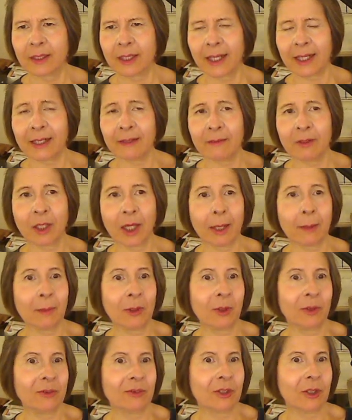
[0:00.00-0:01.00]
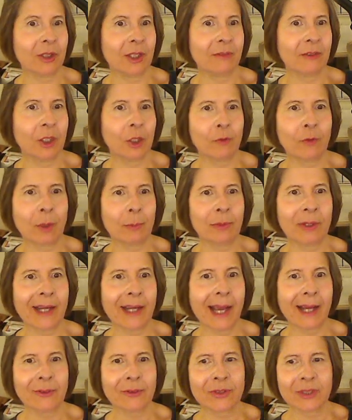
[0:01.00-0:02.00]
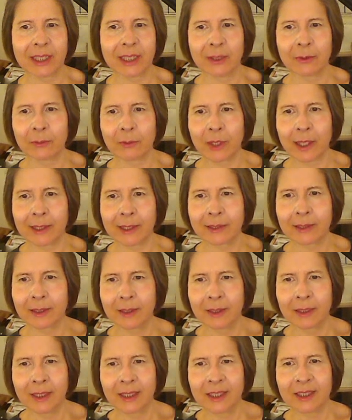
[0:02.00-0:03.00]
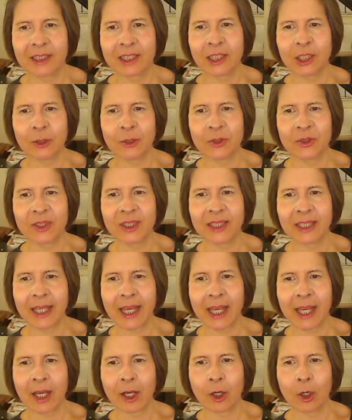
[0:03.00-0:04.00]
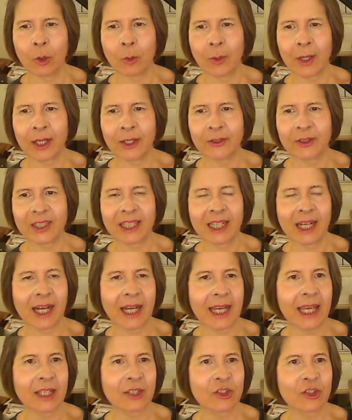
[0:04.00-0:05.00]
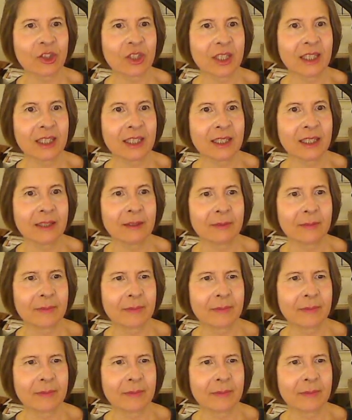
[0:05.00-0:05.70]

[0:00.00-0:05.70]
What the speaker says: I don't even know if I'm pronouncing it right. C-U-C-K-O-L-D-I-N-G.